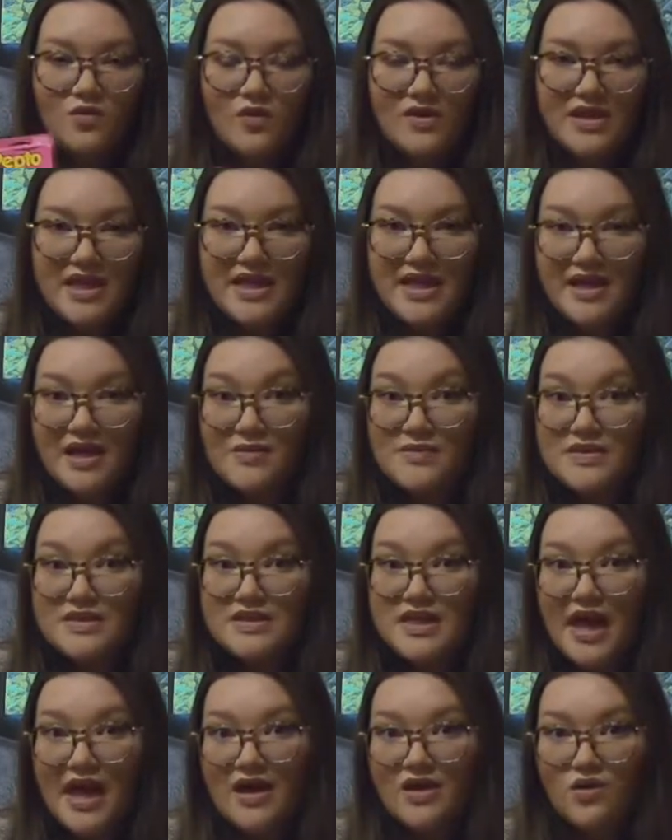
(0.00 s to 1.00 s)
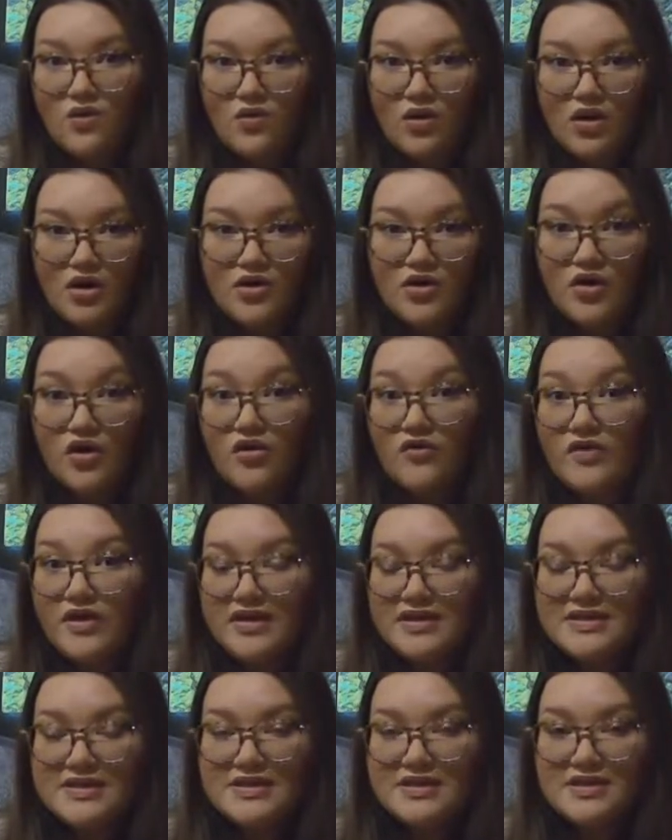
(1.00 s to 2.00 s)
when they get upset or
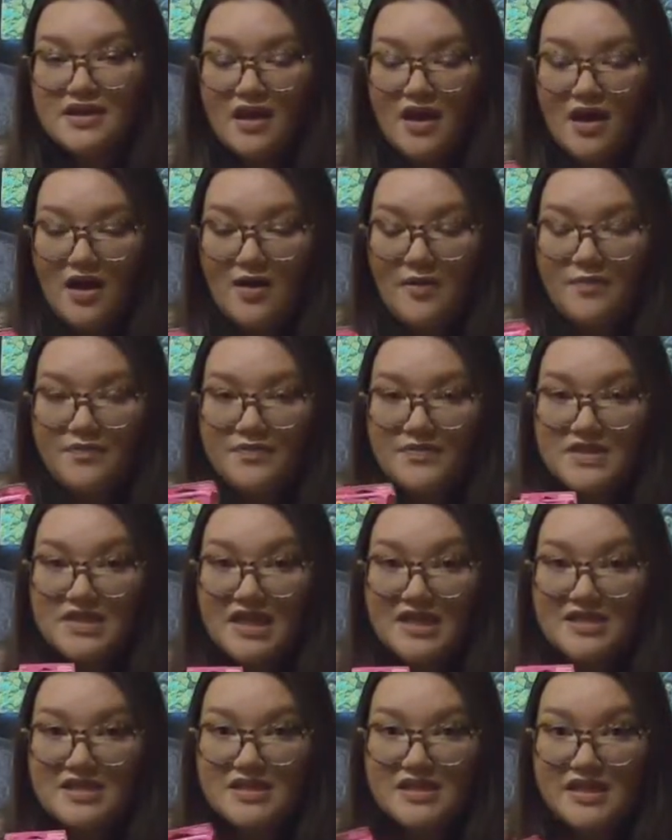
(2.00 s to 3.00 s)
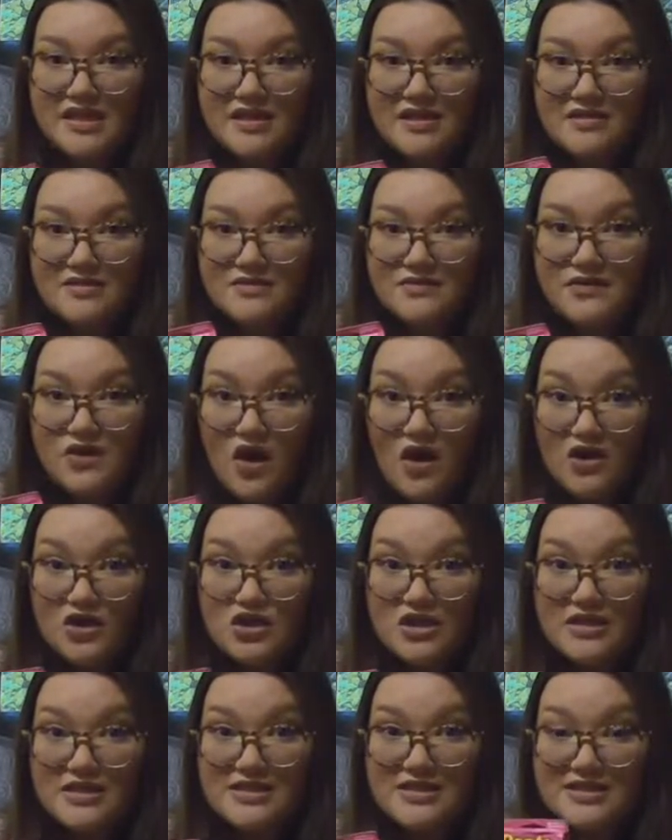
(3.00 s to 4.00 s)
nervous, tends to get
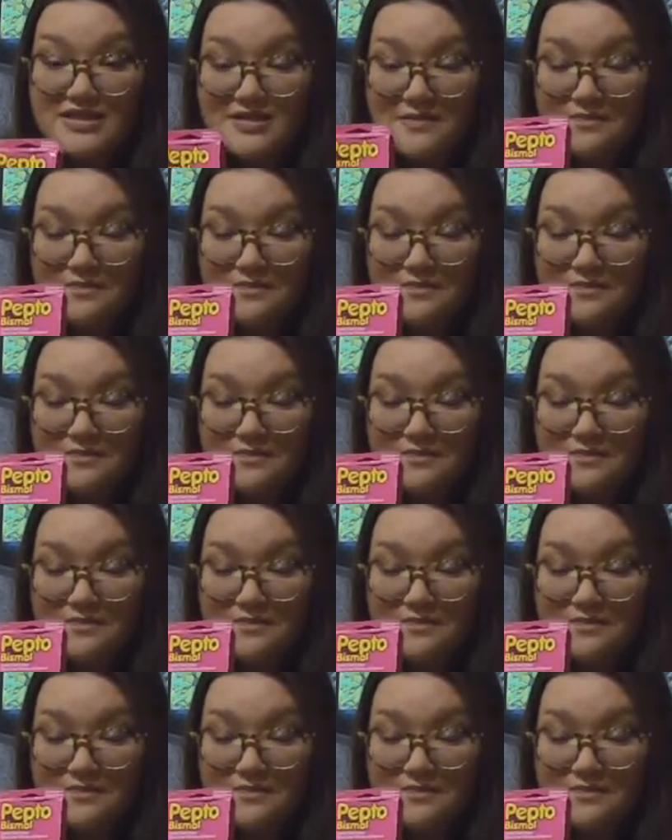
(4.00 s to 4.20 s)
nauseous,